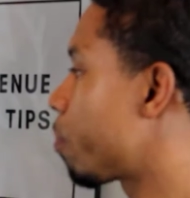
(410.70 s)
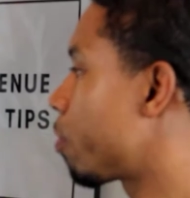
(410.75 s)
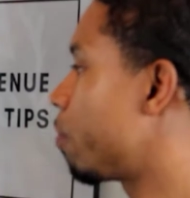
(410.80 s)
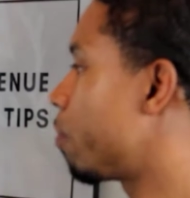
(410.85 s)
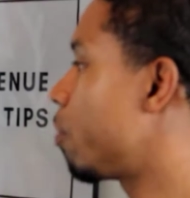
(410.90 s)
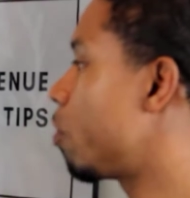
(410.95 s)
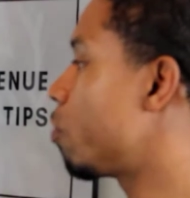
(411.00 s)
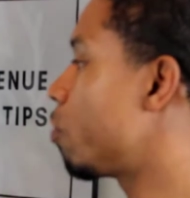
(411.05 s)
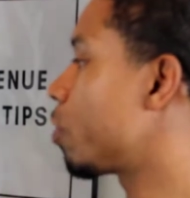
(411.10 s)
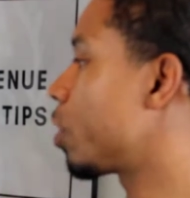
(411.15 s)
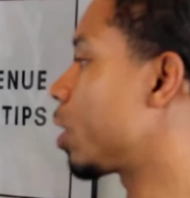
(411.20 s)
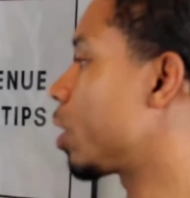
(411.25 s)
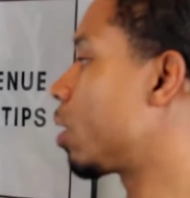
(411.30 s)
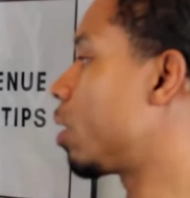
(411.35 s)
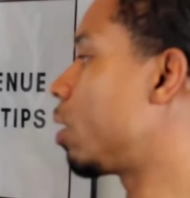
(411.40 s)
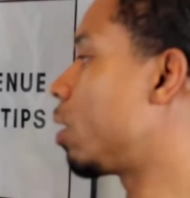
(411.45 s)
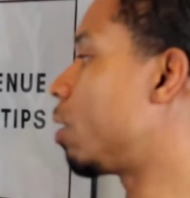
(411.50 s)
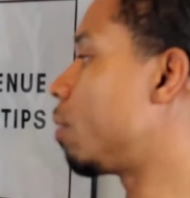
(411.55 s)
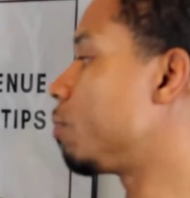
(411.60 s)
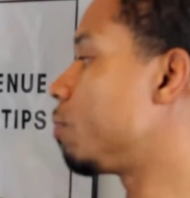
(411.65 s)
promoting,
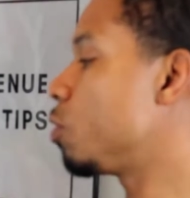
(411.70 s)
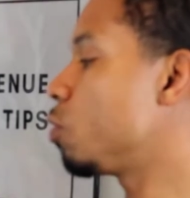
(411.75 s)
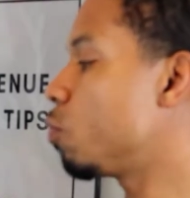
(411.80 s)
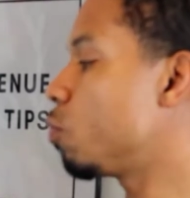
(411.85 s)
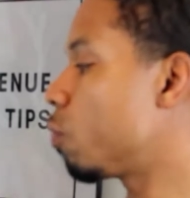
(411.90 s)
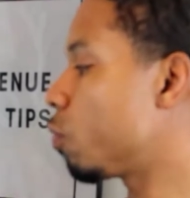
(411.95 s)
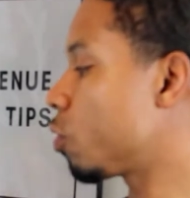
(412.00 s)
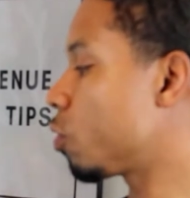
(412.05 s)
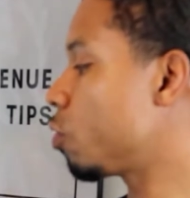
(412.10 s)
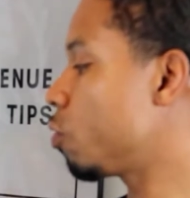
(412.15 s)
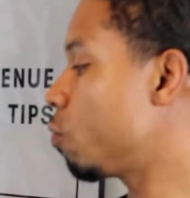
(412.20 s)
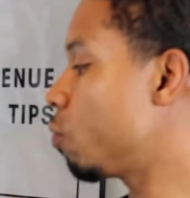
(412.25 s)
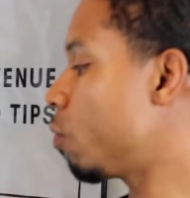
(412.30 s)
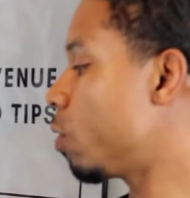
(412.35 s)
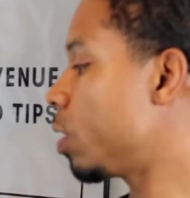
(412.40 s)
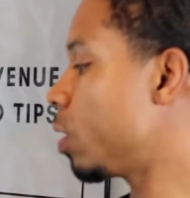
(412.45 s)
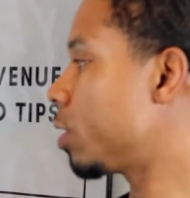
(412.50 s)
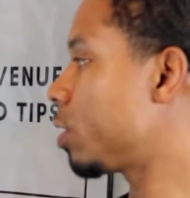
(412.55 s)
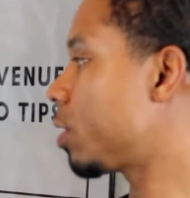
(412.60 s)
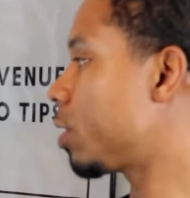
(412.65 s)
you
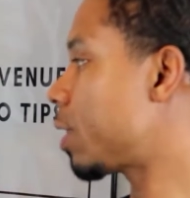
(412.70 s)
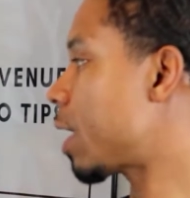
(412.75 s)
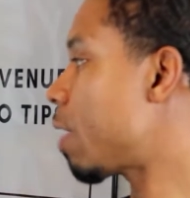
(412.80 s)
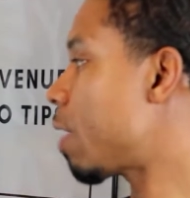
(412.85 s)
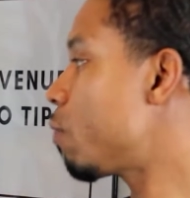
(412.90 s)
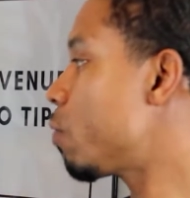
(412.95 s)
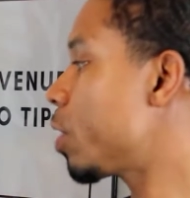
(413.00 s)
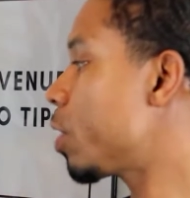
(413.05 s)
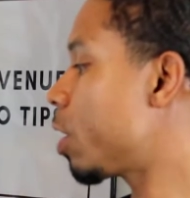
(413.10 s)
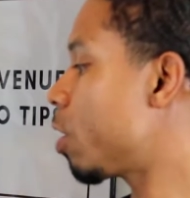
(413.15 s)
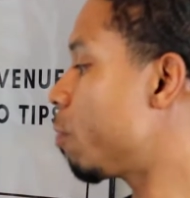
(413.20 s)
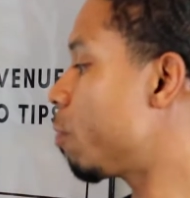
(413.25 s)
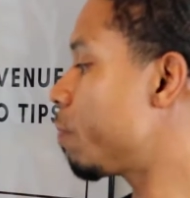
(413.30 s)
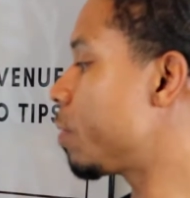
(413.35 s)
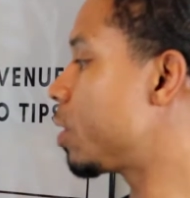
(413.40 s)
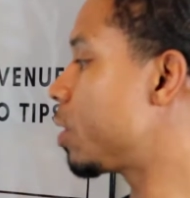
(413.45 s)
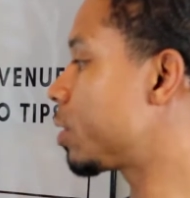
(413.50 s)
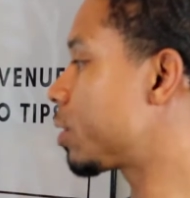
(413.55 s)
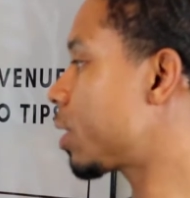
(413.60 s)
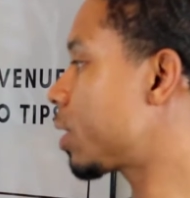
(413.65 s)
want that will help
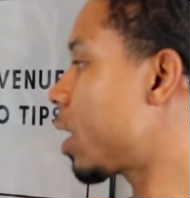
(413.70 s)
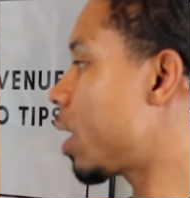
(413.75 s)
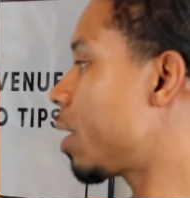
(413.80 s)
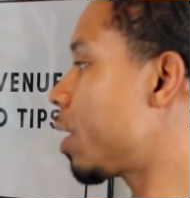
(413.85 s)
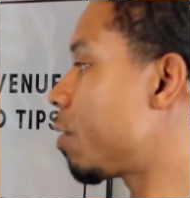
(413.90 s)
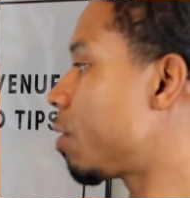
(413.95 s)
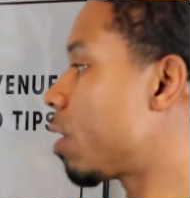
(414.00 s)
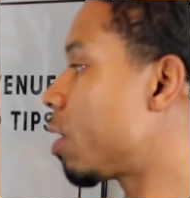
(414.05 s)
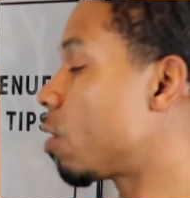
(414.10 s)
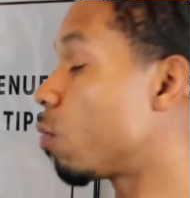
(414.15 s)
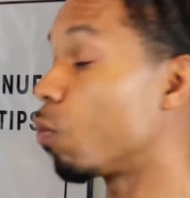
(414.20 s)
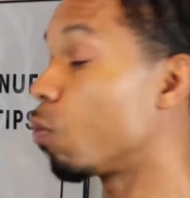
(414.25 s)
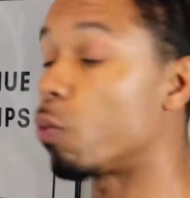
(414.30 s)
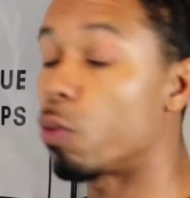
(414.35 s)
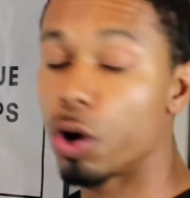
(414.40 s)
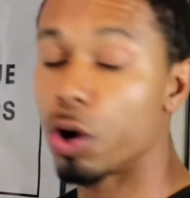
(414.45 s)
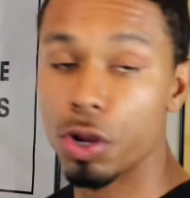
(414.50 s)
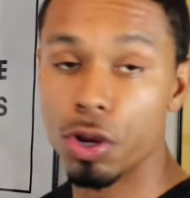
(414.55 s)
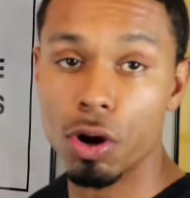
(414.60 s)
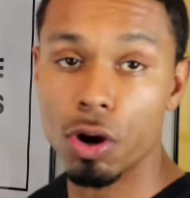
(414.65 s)
you decide
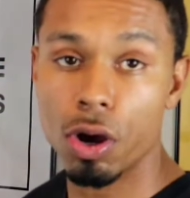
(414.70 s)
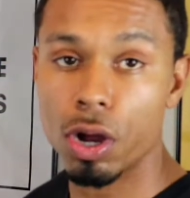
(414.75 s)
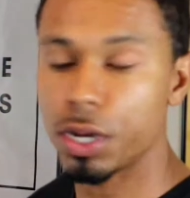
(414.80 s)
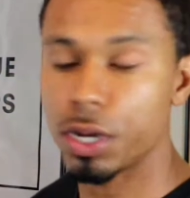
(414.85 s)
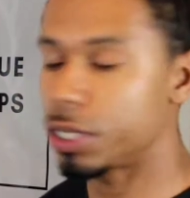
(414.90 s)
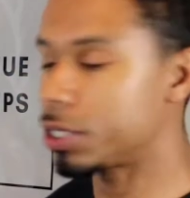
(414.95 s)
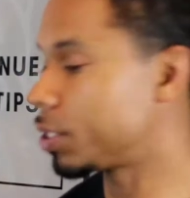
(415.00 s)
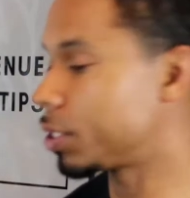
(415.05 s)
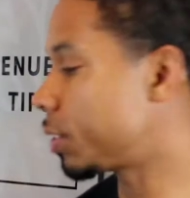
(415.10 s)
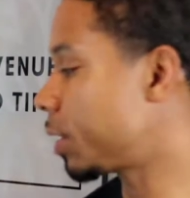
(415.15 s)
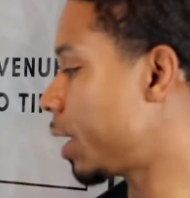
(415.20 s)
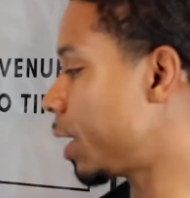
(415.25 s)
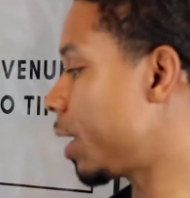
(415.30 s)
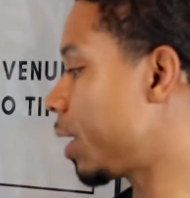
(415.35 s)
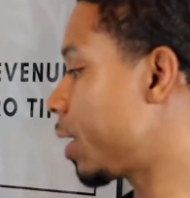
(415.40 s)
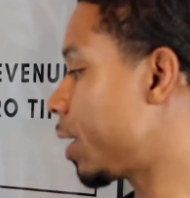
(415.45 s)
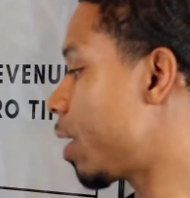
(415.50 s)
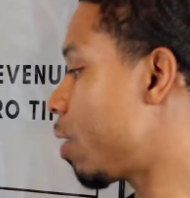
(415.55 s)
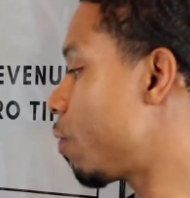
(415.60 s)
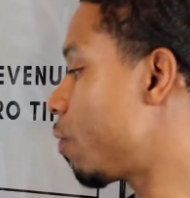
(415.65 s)
where your audience is
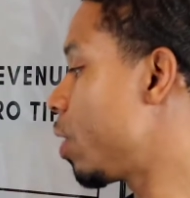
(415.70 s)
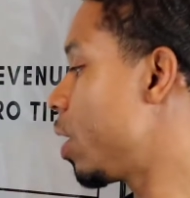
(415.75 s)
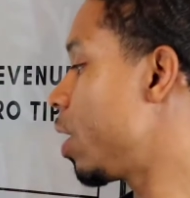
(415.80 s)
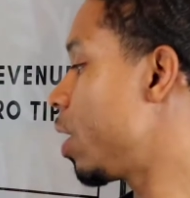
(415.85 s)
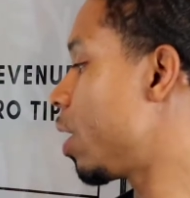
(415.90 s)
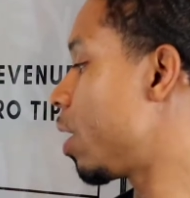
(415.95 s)
hanging out.